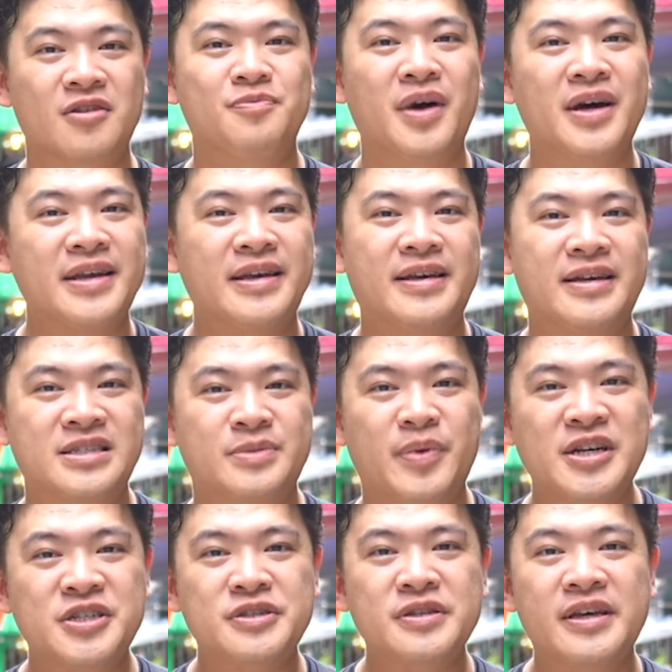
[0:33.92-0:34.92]
of money,
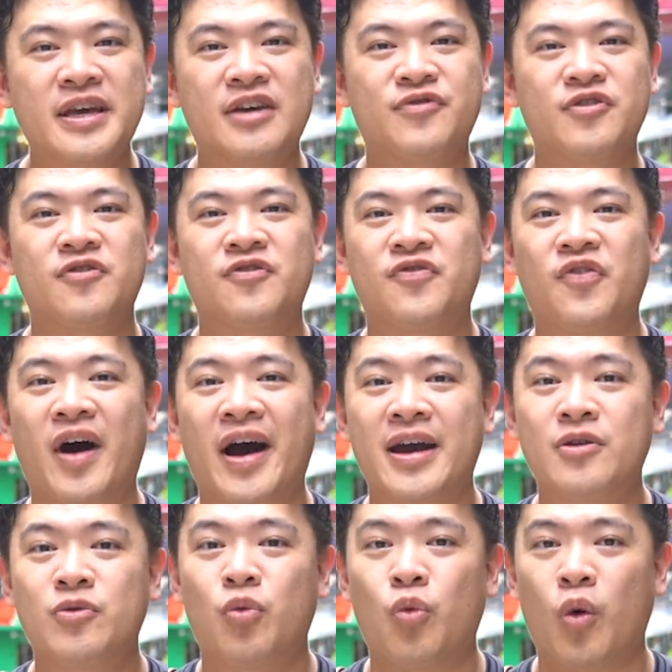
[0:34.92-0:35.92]
especially if you
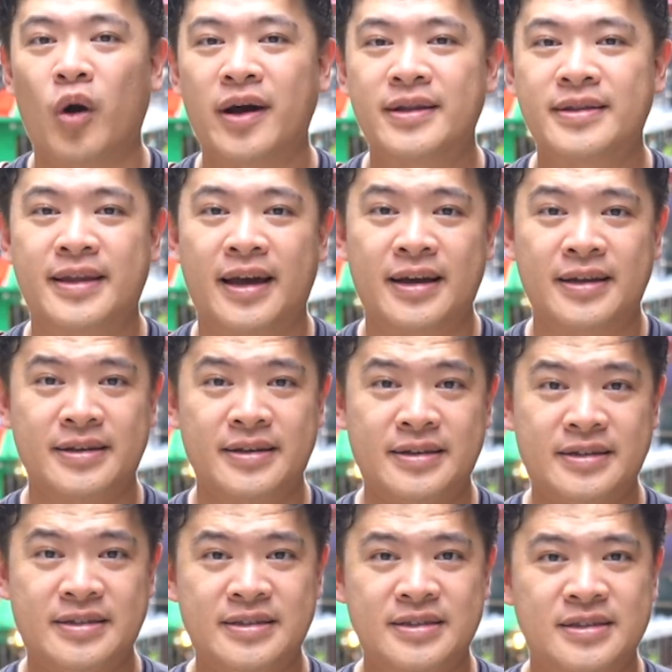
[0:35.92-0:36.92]
find one that
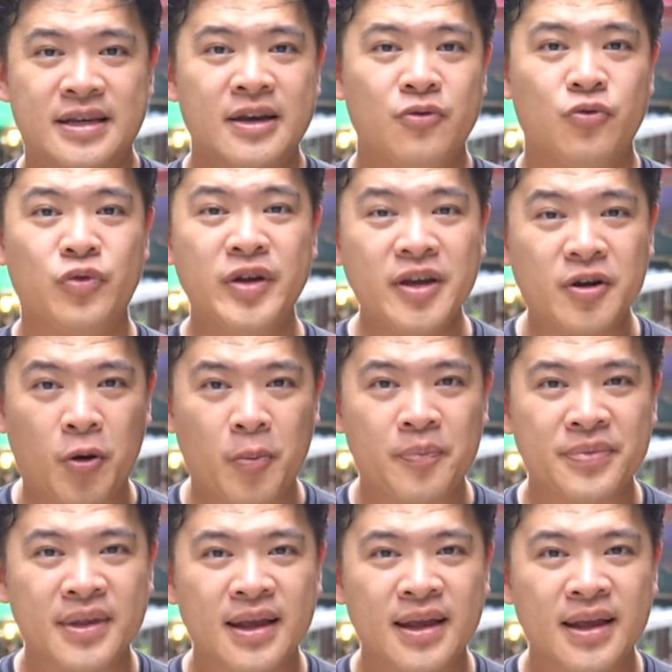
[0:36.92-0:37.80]
is real.